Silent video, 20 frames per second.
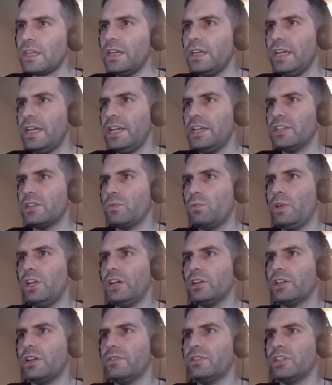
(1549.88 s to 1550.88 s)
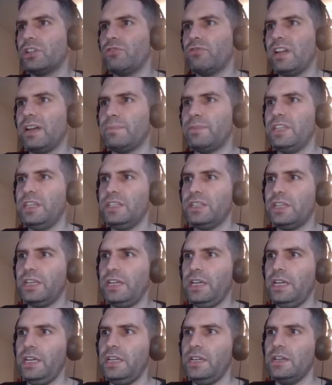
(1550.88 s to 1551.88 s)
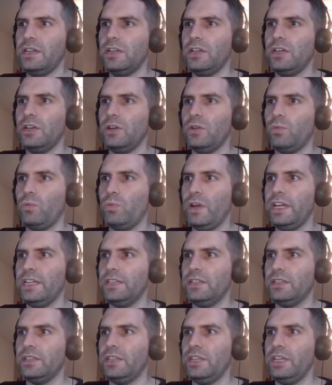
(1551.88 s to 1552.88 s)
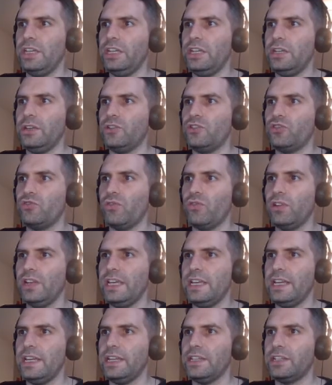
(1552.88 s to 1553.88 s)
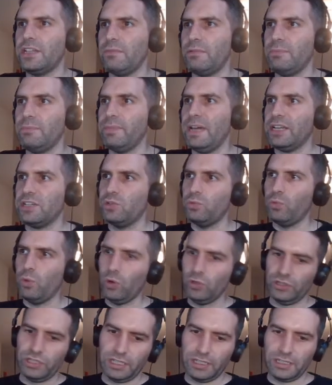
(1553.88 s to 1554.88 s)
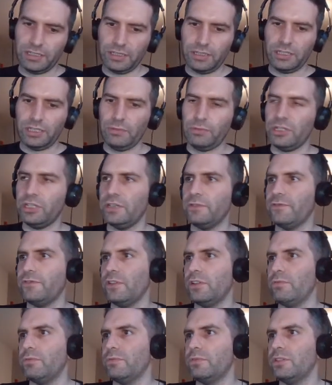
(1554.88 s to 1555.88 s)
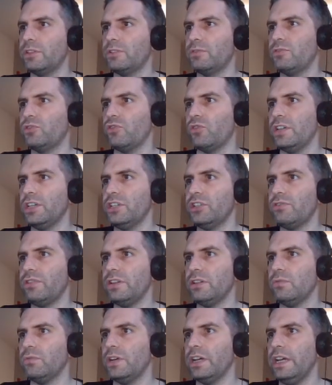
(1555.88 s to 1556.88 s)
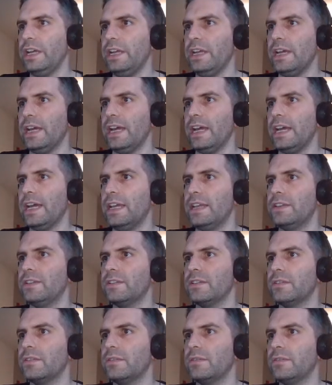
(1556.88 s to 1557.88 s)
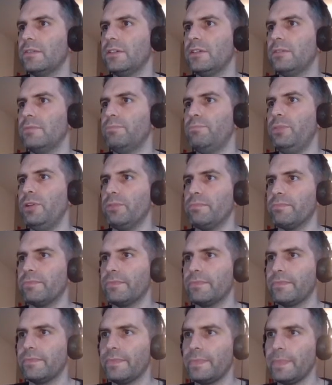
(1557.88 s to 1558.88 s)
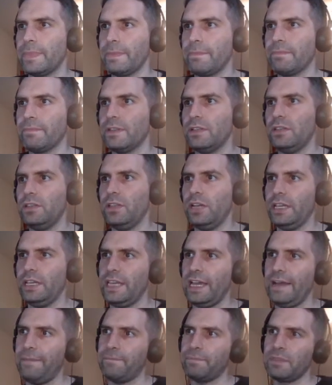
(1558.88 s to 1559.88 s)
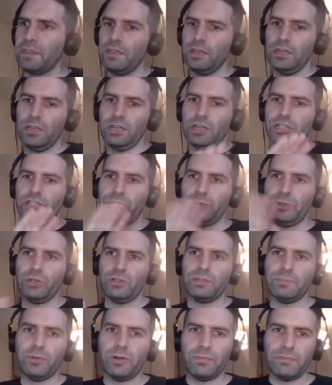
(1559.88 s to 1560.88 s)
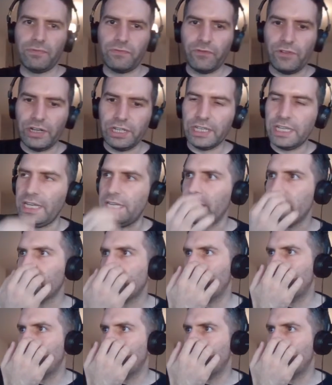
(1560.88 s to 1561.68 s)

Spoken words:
is we are going to grab this key when the trolley is coming back towards us. So we're going to follow the trolley straight away and boom, like that. So we've got the bottom 3 keys